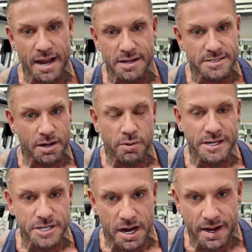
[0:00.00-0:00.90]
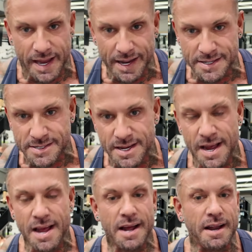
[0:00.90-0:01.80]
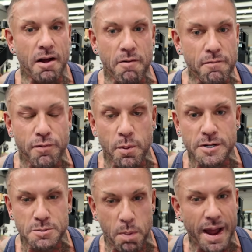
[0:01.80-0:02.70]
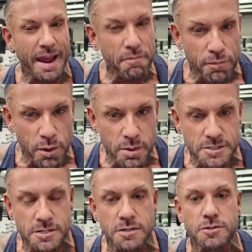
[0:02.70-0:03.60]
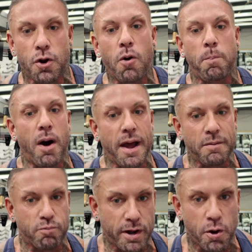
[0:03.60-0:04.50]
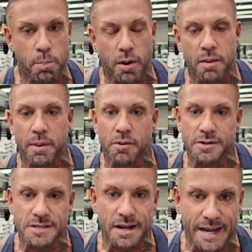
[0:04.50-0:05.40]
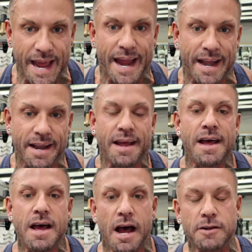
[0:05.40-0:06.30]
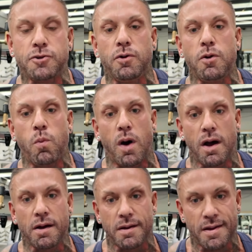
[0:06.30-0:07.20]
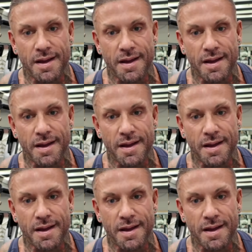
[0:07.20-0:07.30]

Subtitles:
You see all these young kids that are influenced by influencers, not by real bodybuilders that get in and do the work